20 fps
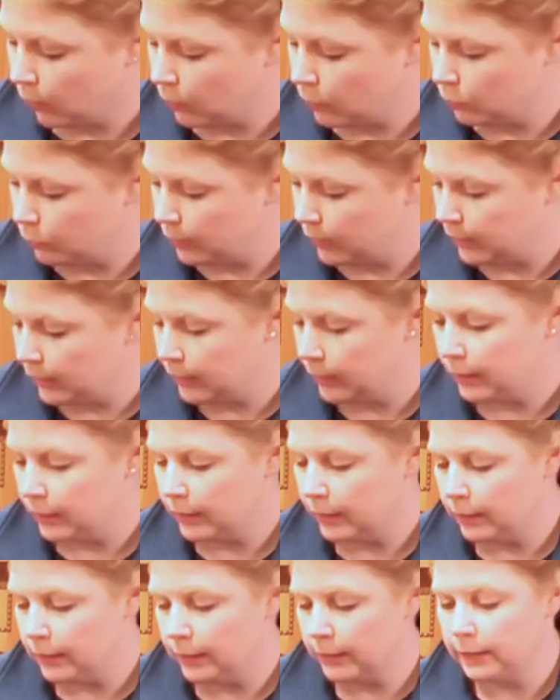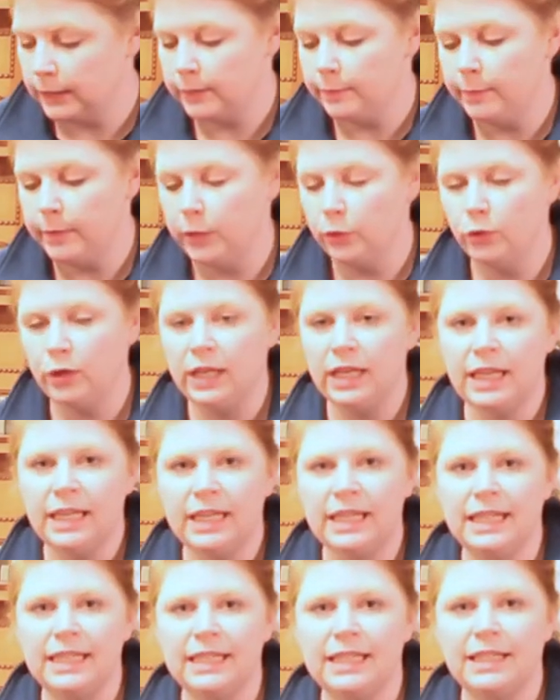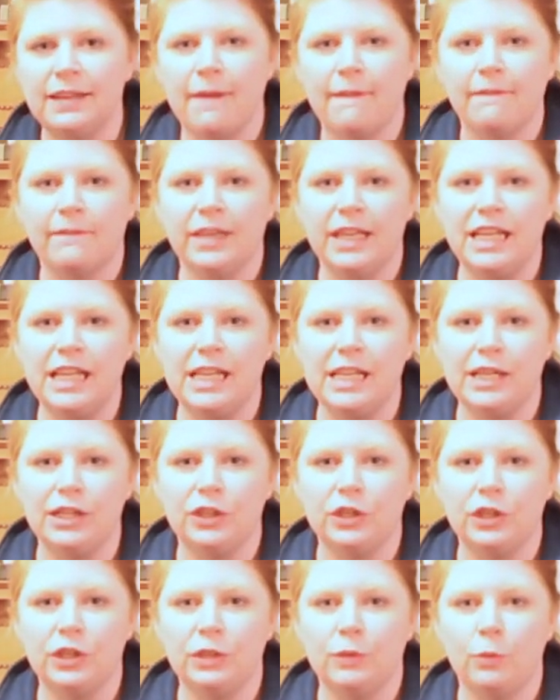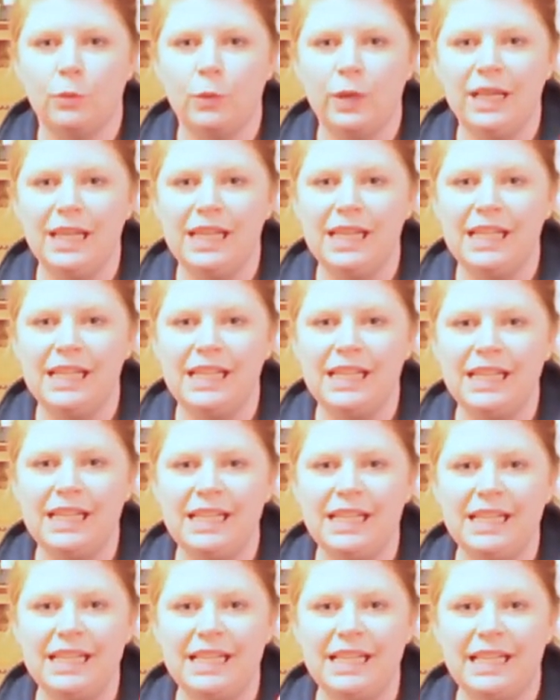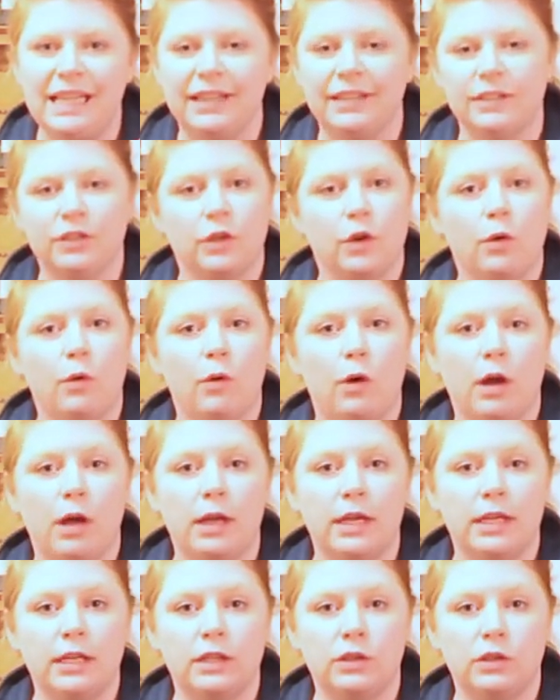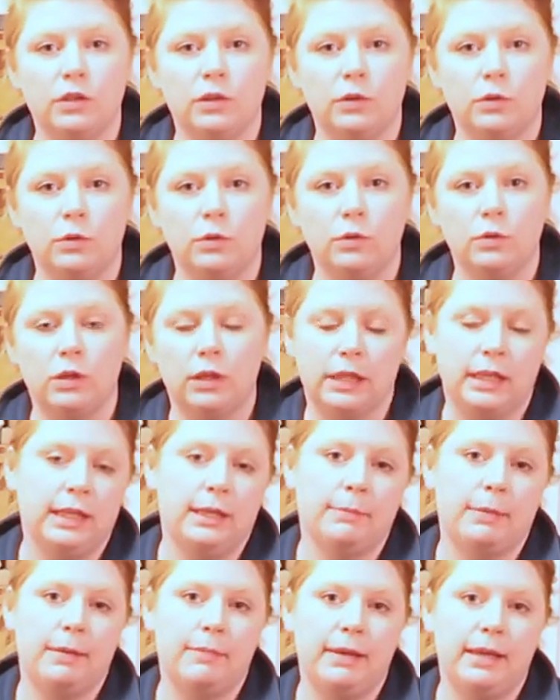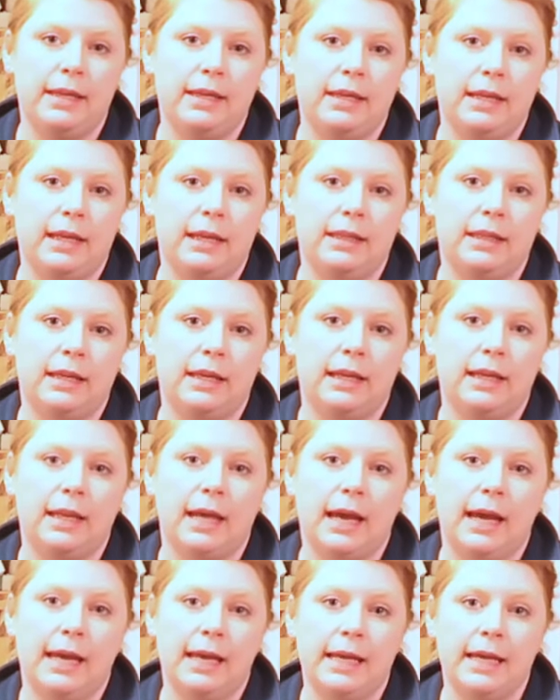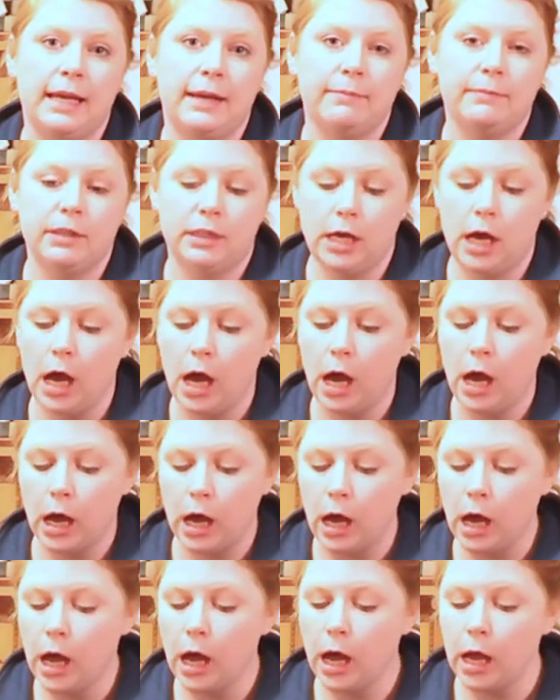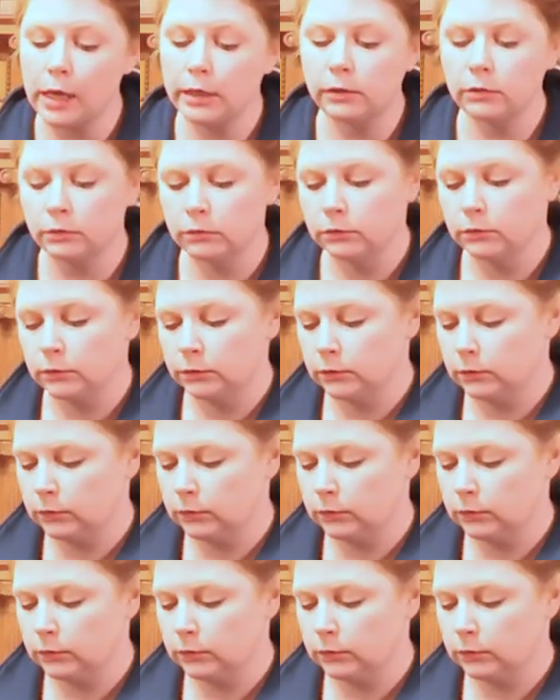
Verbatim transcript: Okay, this beauty is finished. Whee! So on to cleaning my bit and then I am done.